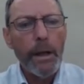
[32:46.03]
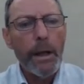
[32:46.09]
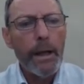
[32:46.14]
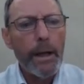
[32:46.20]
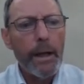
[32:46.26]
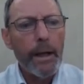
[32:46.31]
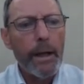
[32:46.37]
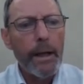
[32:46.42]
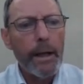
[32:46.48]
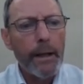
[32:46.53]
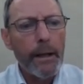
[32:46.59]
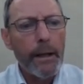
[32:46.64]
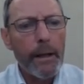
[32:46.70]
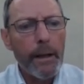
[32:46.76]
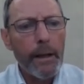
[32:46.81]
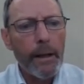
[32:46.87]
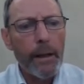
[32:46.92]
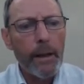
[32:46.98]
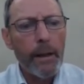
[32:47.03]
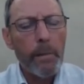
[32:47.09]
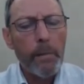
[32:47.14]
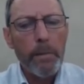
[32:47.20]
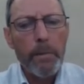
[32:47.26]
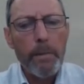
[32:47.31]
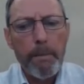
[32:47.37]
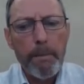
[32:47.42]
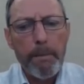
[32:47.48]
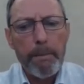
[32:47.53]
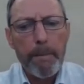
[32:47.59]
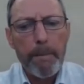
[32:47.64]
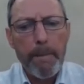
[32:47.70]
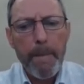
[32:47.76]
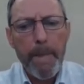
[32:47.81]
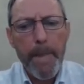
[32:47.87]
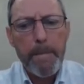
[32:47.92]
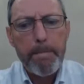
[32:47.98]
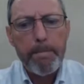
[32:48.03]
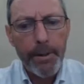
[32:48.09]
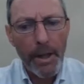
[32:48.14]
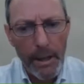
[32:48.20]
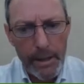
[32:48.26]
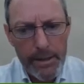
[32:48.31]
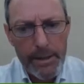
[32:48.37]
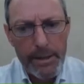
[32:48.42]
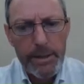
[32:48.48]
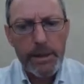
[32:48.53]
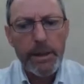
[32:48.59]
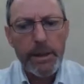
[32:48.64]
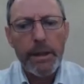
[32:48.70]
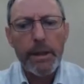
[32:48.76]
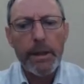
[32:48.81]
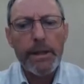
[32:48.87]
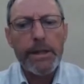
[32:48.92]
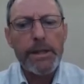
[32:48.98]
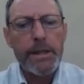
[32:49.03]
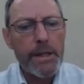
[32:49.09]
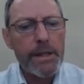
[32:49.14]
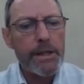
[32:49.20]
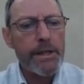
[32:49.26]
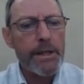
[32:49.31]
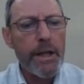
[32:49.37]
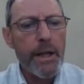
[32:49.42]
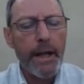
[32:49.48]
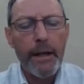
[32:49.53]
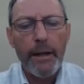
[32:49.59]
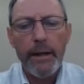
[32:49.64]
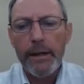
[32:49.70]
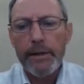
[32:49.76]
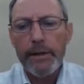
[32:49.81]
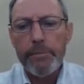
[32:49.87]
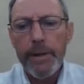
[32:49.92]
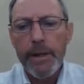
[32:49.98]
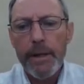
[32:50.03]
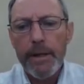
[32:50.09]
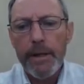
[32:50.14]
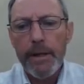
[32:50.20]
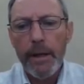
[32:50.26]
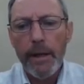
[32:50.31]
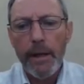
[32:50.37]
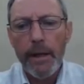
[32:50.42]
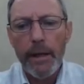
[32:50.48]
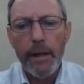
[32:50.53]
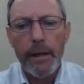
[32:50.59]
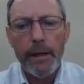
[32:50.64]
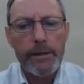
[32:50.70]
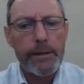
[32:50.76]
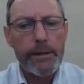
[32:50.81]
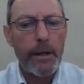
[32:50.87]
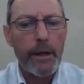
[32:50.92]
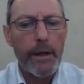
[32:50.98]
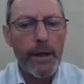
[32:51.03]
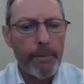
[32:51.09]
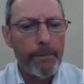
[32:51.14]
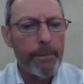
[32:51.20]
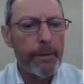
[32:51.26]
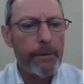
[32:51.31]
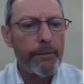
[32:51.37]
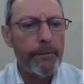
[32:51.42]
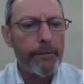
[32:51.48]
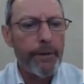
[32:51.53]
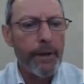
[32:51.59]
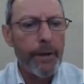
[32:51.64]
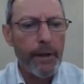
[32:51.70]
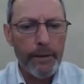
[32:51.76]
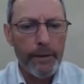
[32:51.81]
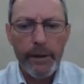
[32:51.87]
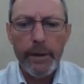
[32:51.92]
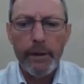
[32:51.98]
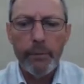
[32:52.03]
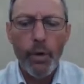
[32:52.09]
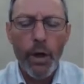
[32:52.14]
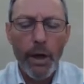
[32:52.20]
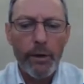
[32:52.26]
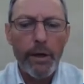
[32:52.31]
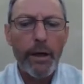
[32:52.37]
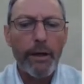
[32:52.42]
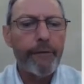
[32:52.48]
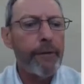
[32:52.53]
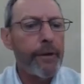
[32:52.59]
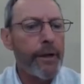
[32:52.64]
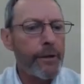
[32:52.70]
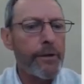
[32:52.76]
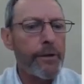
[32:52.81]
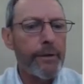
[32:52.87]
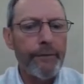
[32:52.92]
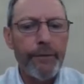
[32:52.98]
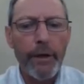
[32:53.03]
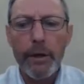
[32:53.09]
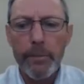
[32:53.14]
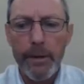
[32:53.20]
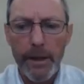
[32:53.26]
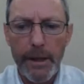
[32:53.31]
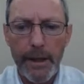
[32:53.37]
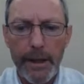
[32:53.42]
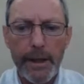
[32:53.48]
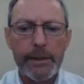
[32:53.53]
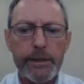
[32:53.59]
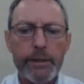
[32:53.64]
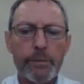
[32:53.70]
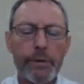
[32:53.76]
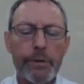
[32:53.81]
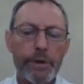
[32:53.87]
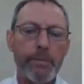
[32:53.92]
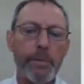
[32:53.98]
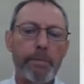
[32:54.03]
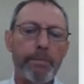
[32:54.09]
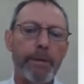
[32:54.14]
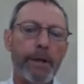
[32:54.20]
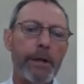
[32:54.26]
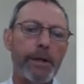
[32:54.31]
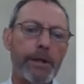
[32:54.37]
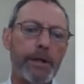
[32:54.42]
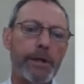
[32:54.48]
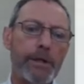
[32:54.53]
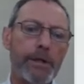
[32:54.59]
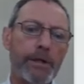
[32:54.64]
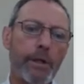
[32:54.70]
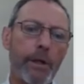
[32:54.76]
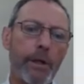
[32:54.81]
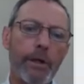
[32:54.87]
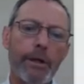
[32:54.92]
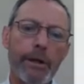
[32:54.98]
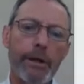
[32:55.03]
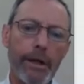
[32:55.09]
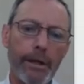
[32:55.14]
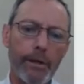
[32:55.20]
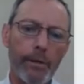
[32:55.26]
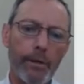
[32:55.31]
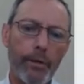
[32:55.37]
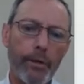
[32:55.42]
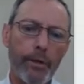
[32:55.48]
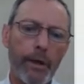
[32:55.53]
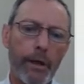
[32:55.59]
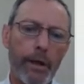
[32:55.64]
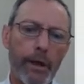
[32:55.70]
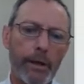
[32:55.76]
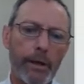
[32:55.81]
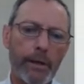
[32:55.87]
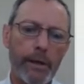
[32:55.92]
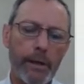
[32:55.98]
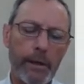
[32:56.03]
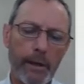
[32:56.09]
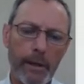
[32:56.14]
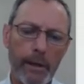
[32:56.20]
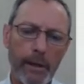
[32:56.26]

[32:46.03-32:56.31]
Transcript: and um, but uh, since then, there's been uh, so a couple of uh, the Wildlife and Natural Environment Act, which has been passed in Scotland and Northern Ireland